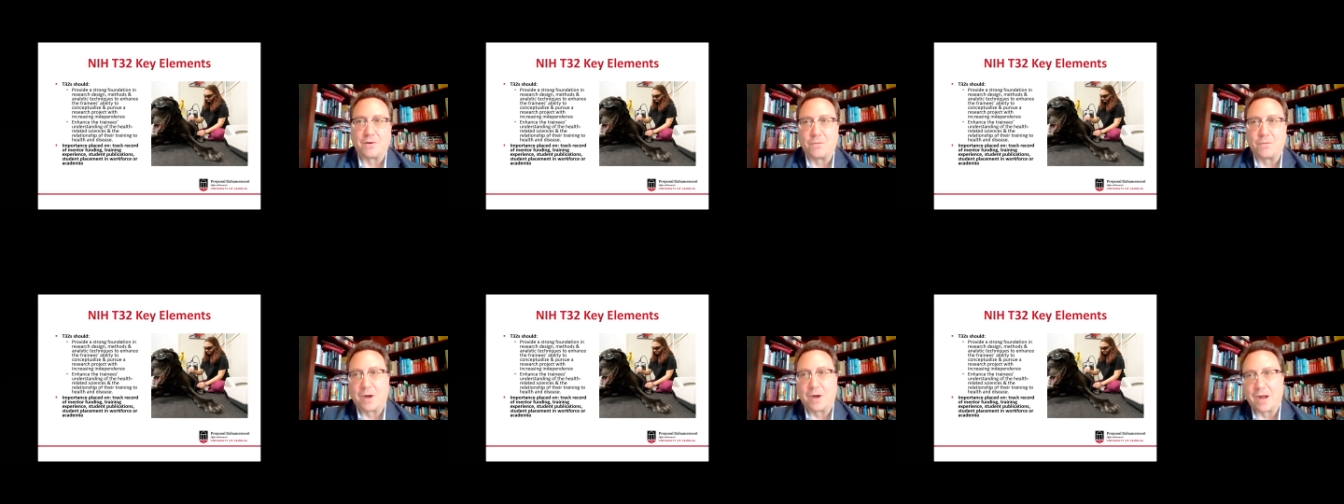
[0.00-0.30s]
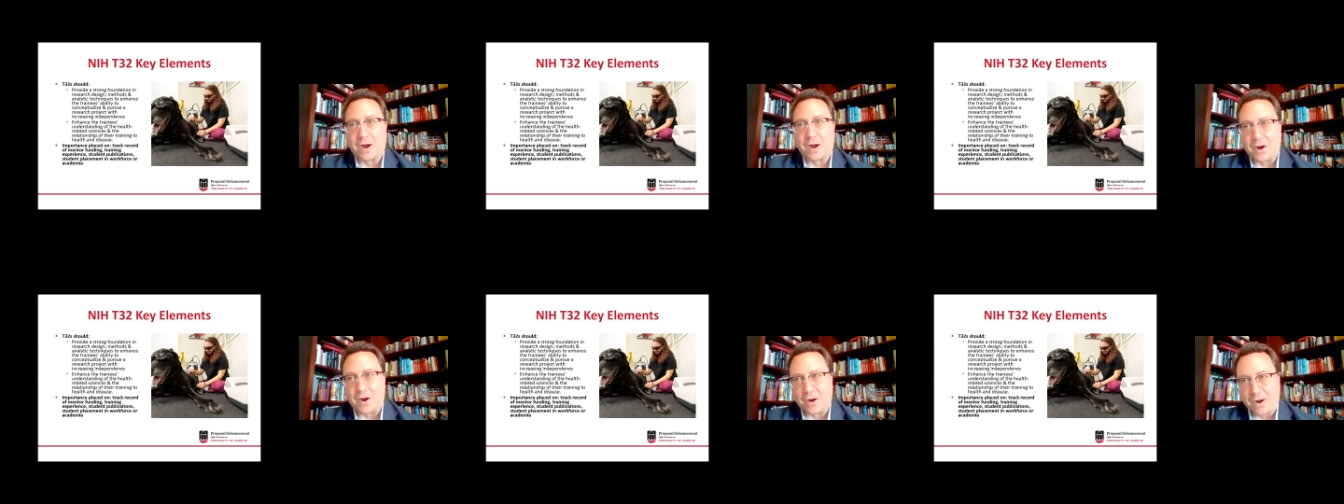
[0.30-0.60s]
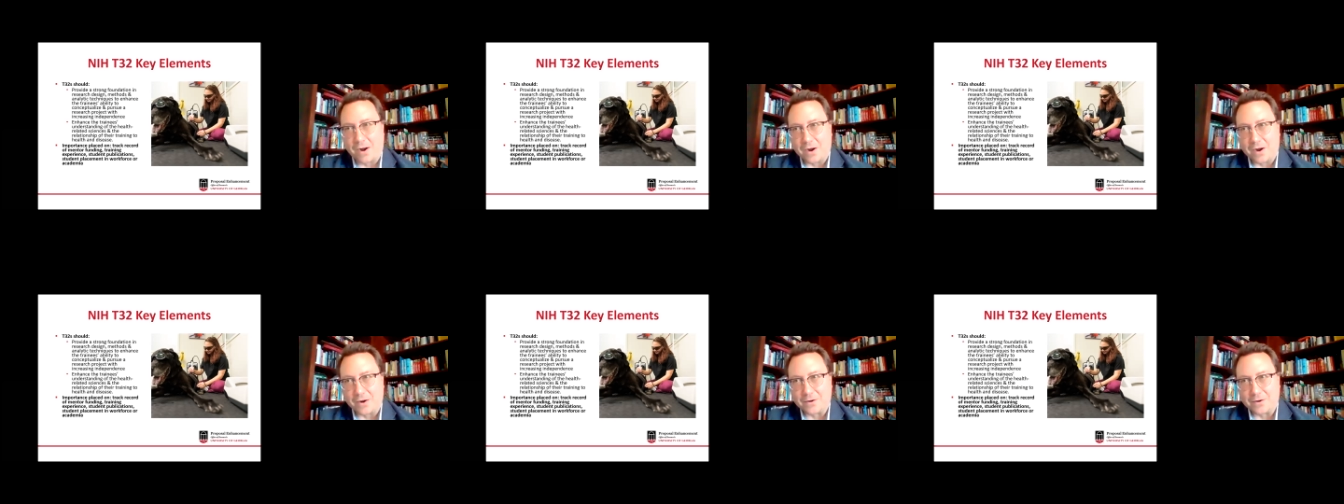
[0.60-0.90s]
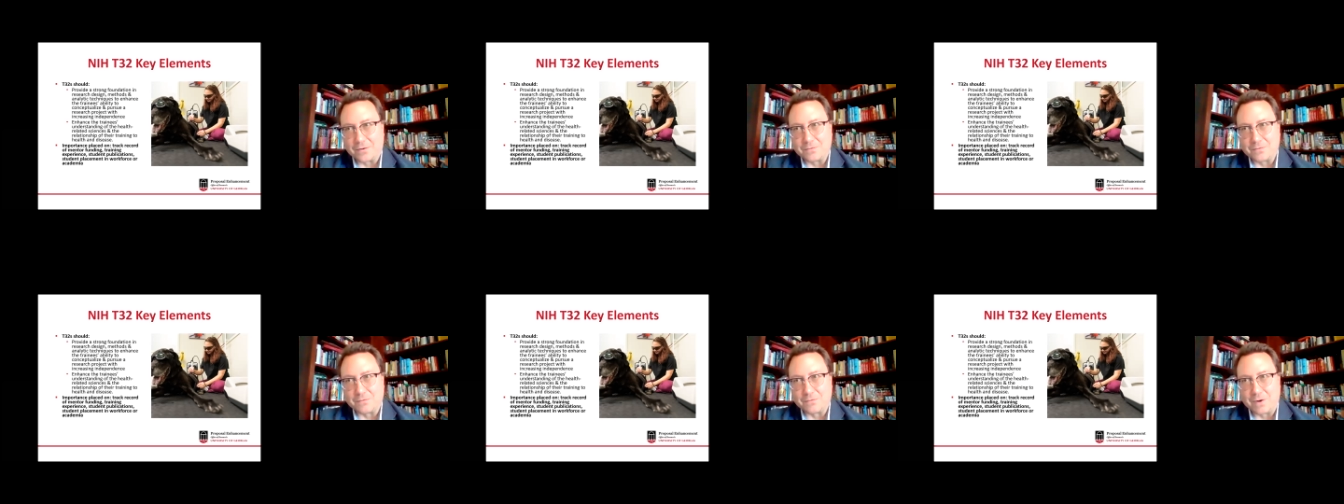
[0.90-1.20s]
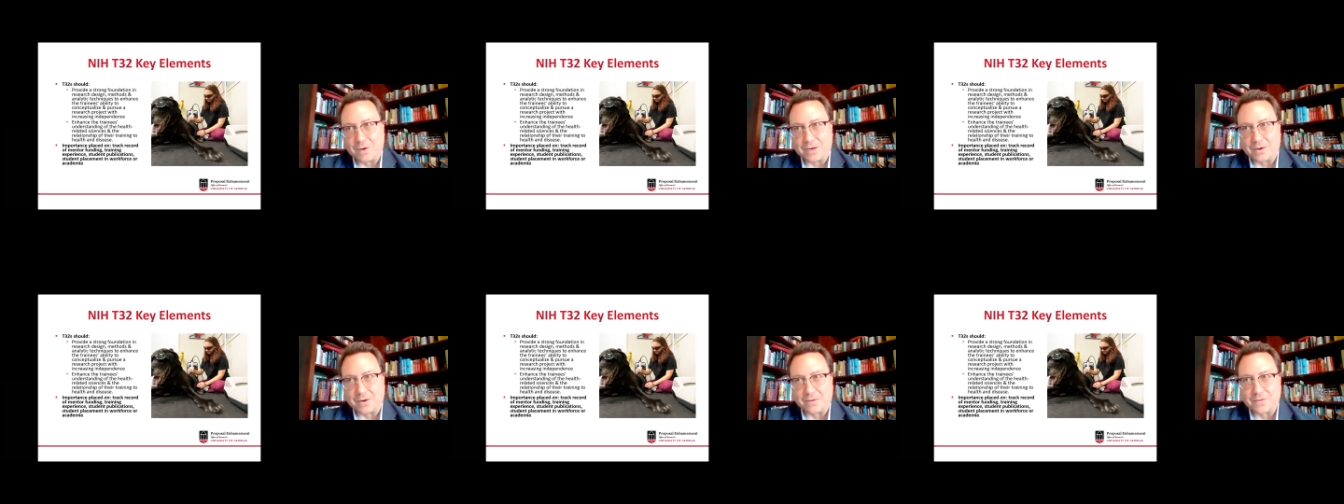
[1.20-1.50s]
What are our
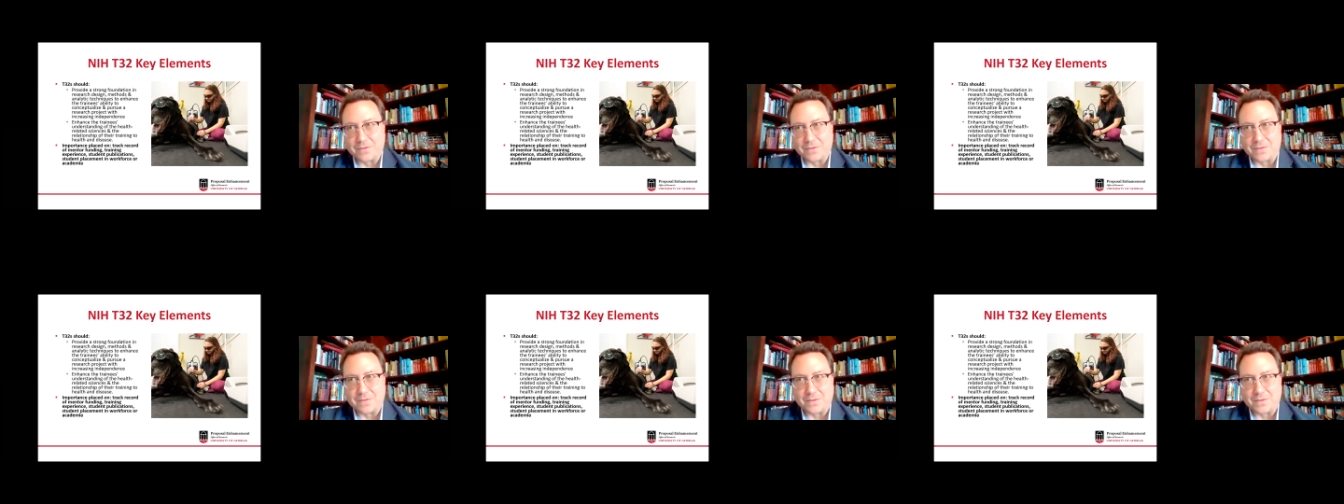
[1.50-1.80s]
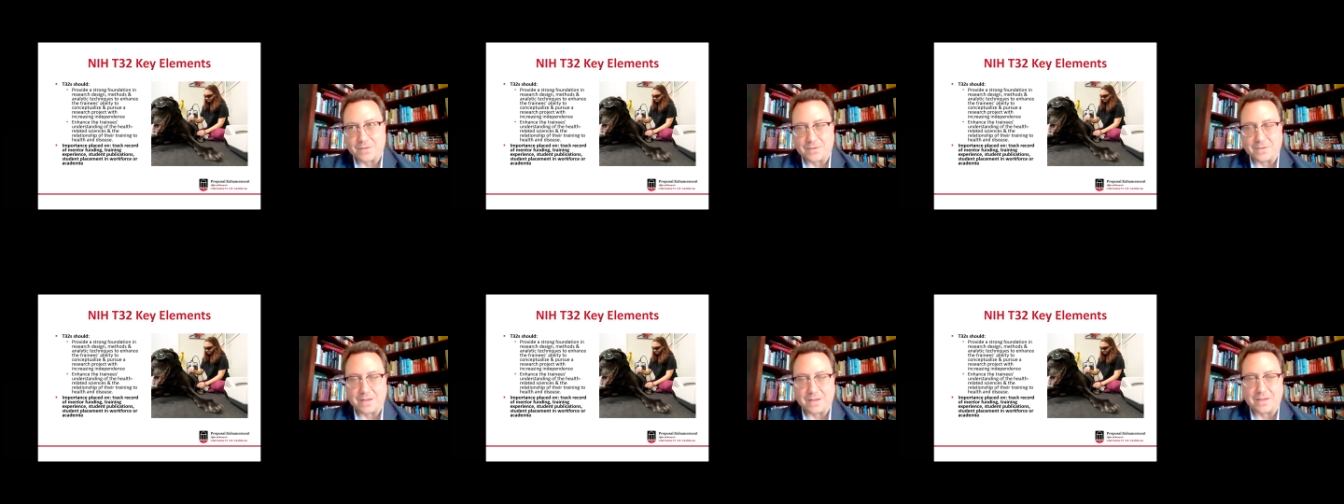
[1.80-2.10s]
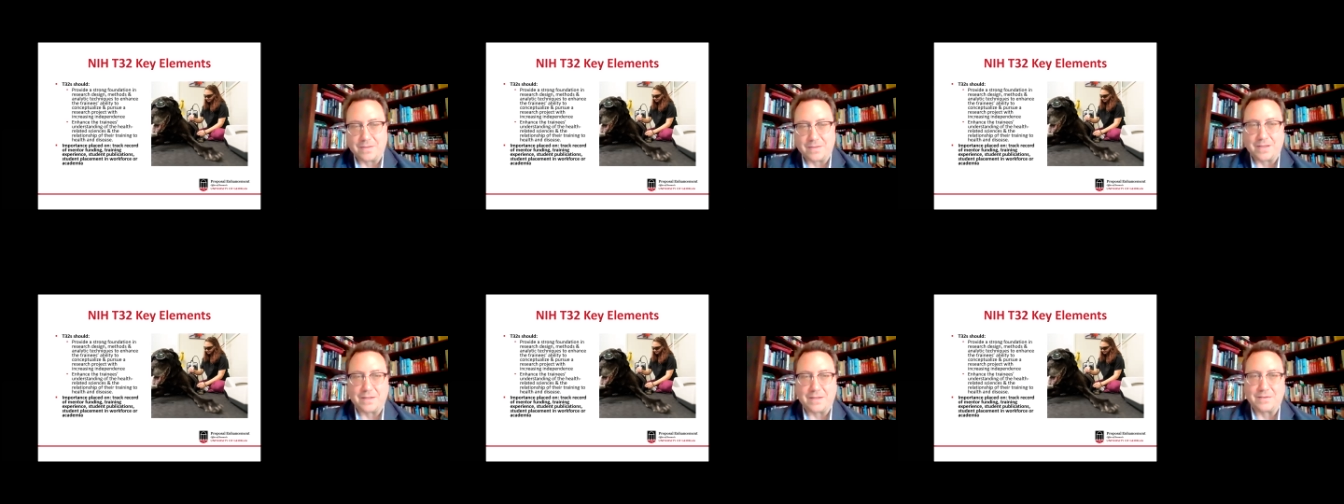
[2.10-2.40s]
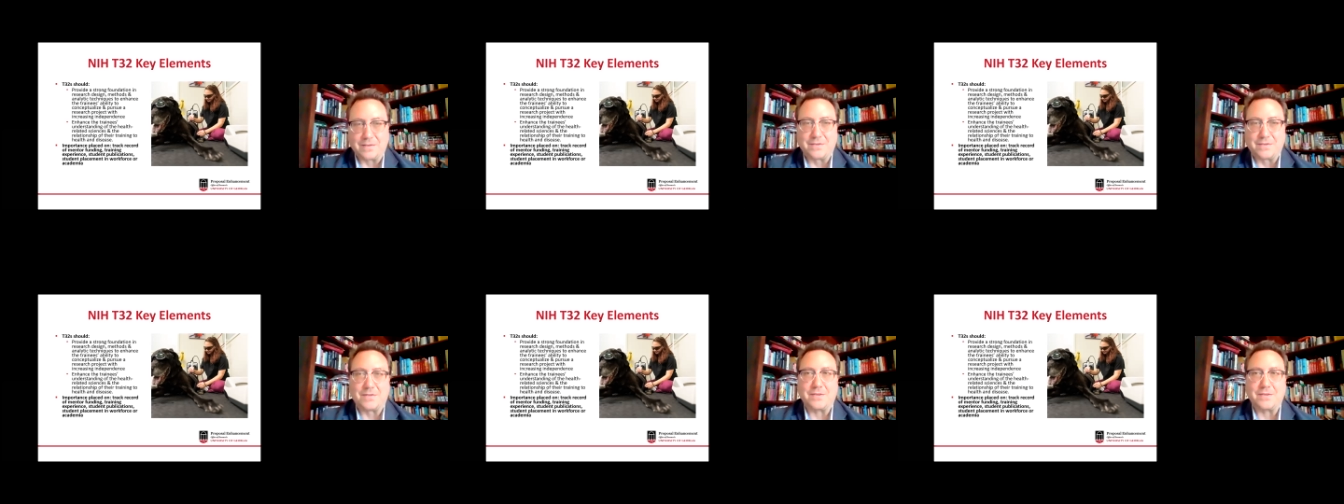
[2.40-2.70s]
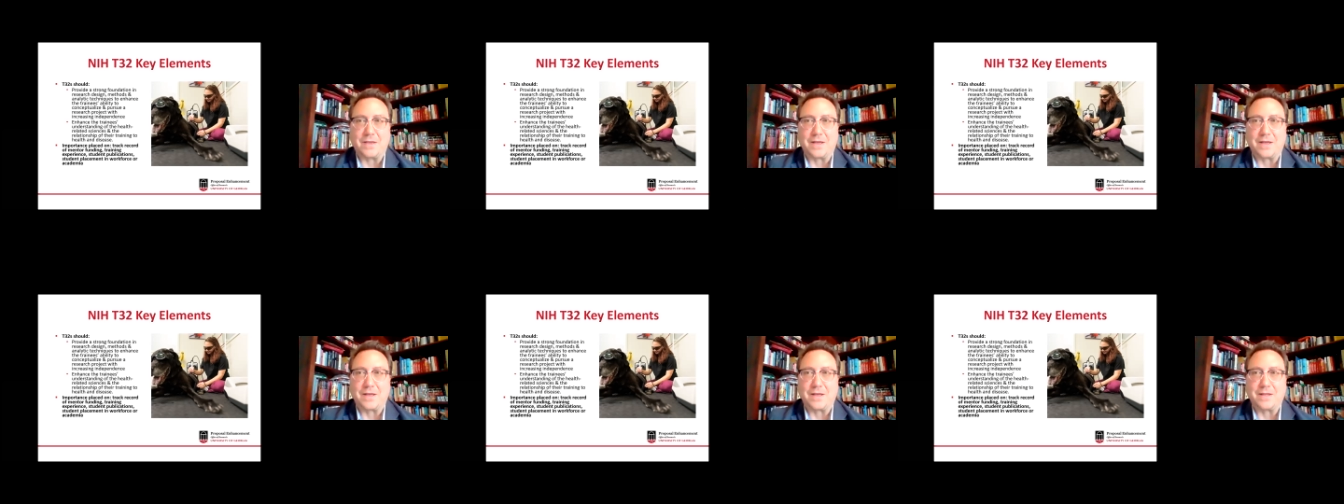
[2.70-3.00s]
records in these
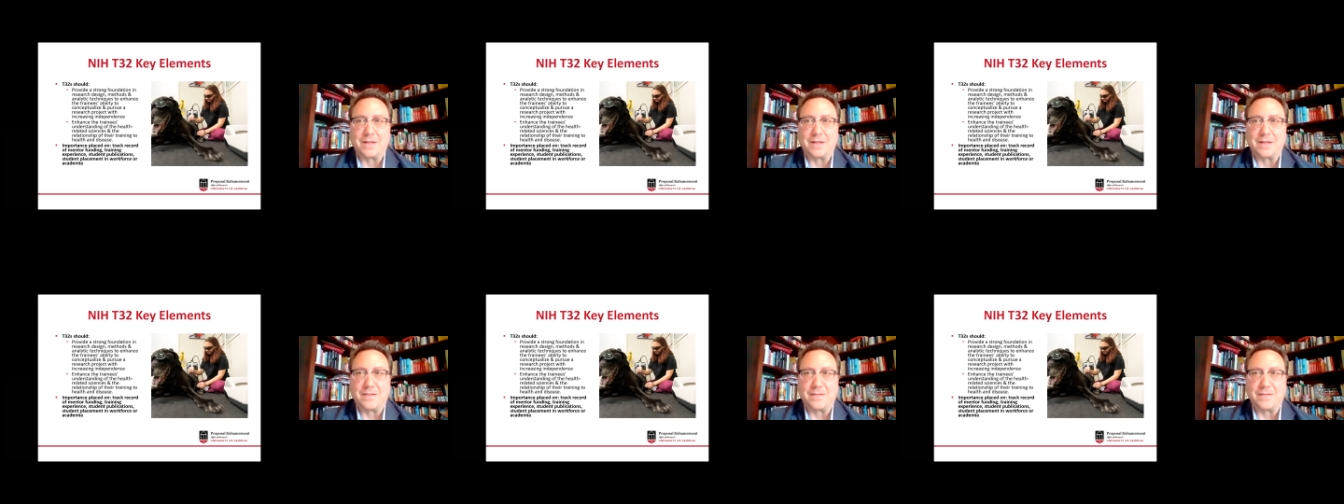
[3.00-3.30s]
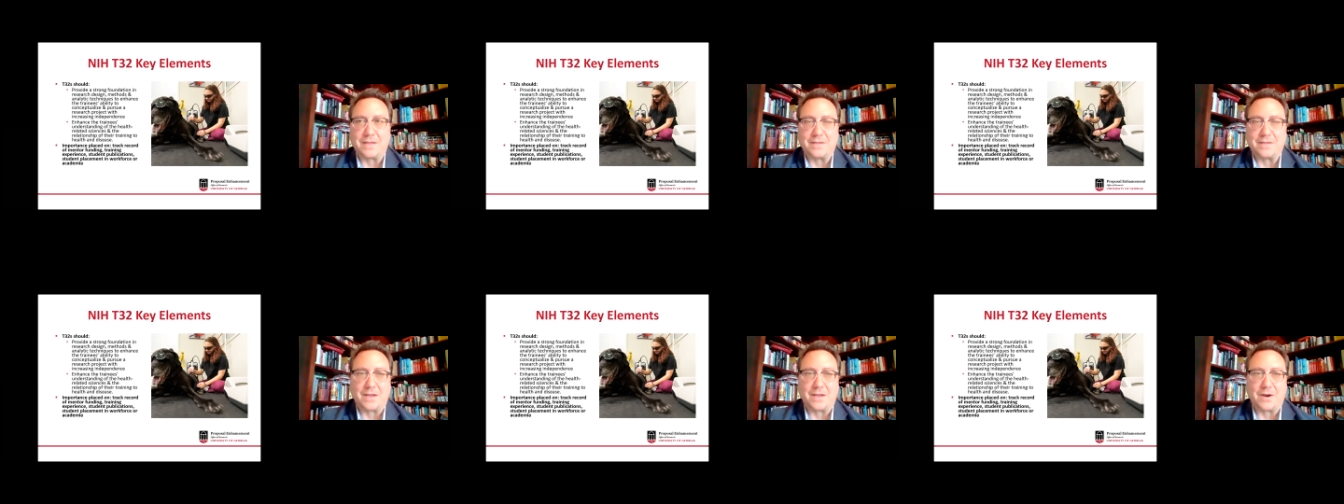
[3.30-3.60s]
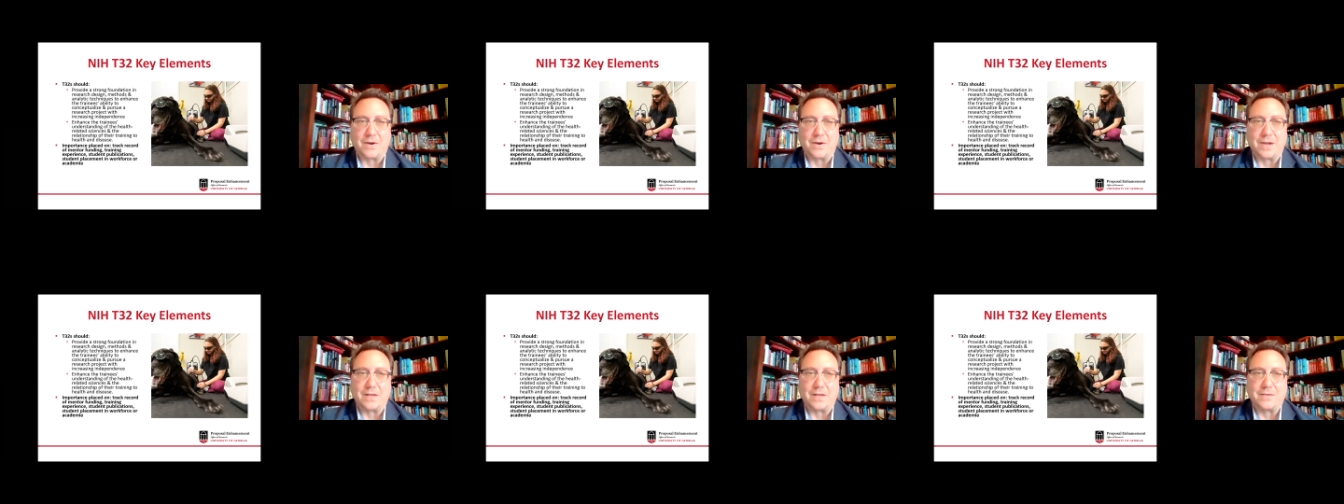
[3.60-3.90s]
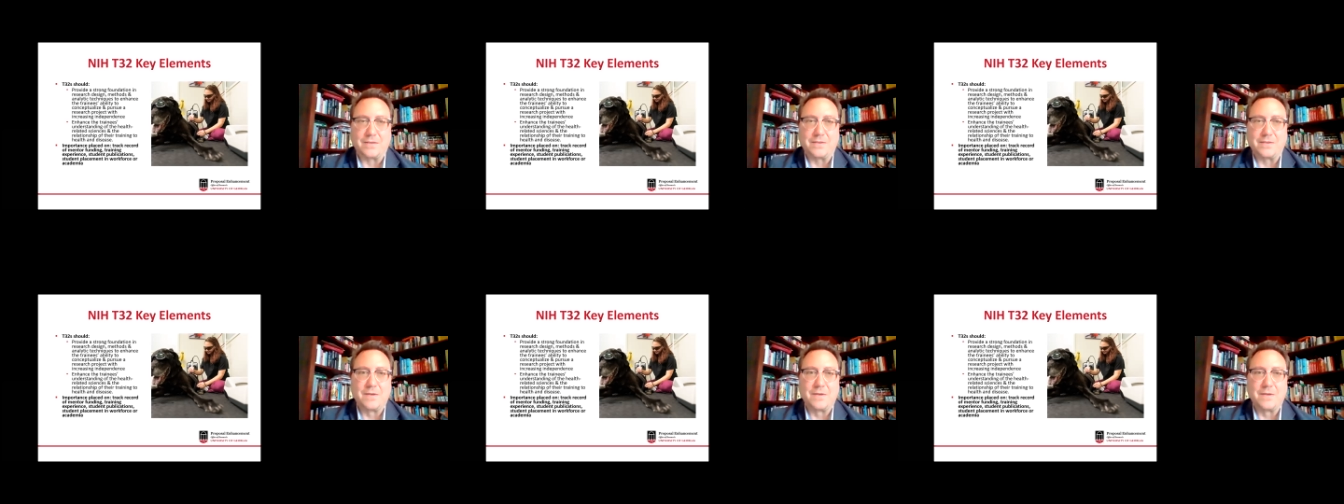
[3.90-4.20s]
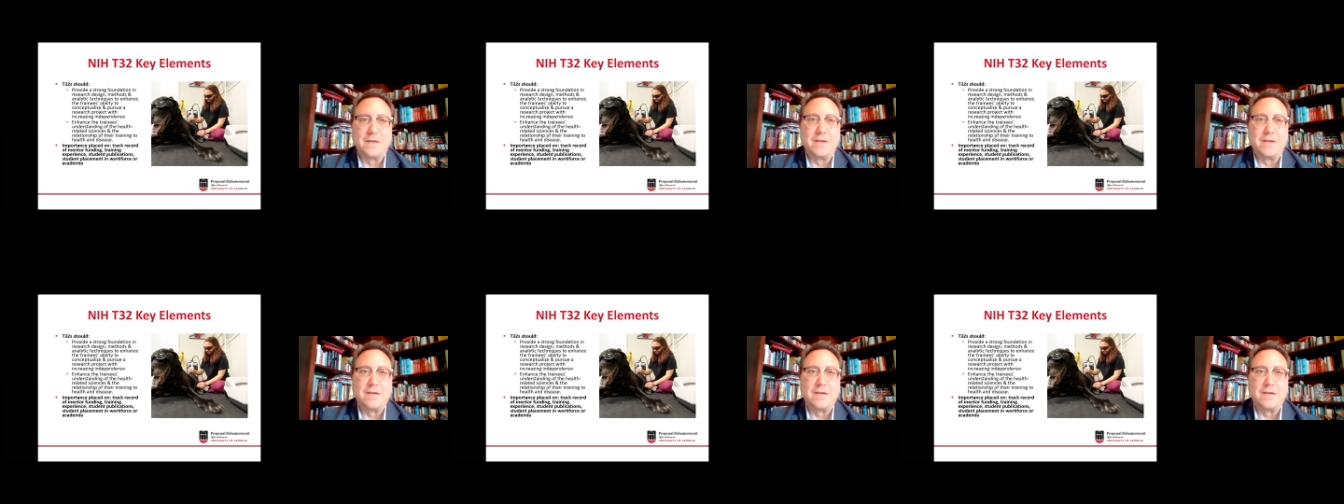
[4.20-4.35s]
areas?